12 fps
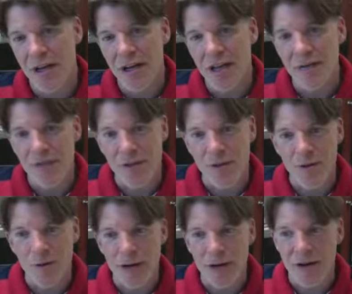Even
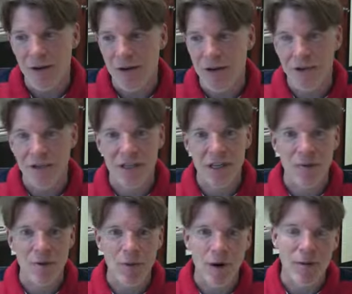though they're under the same
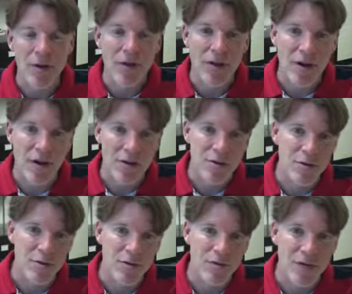department, they are
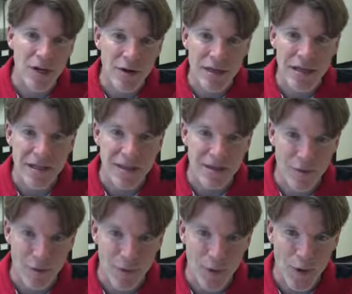two very
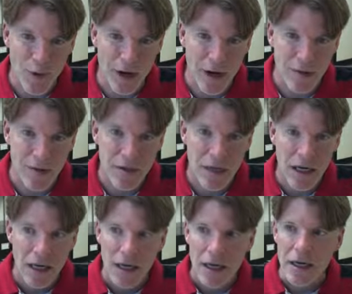different programs.
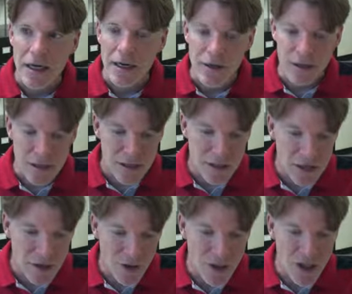
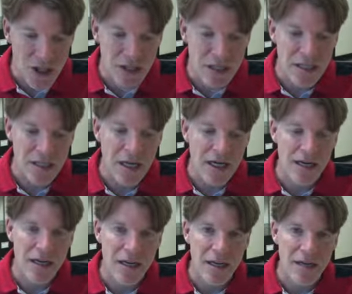Technology and
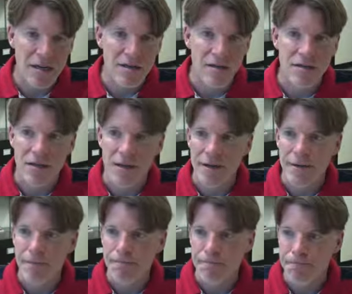design is
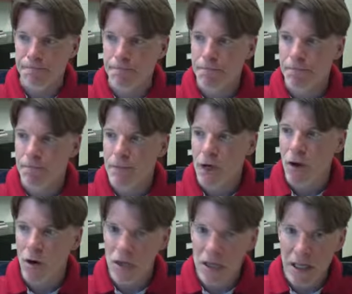
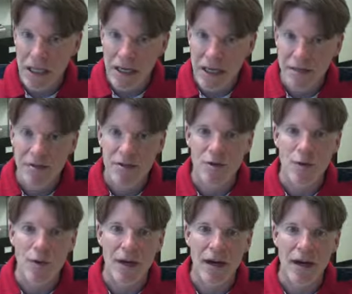online, so
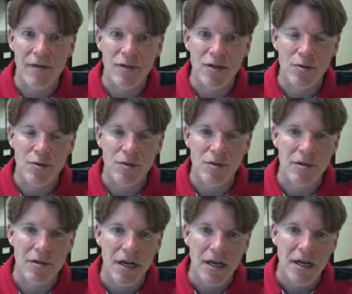we have students
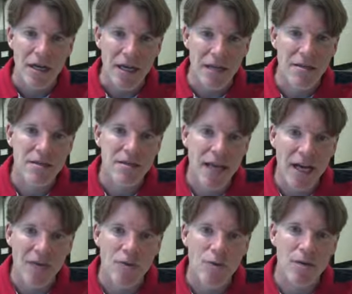in
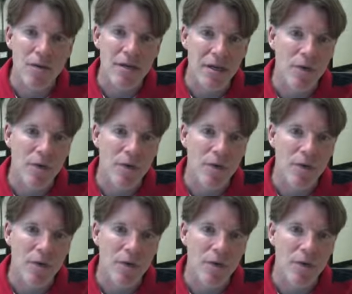Saskatchewan, in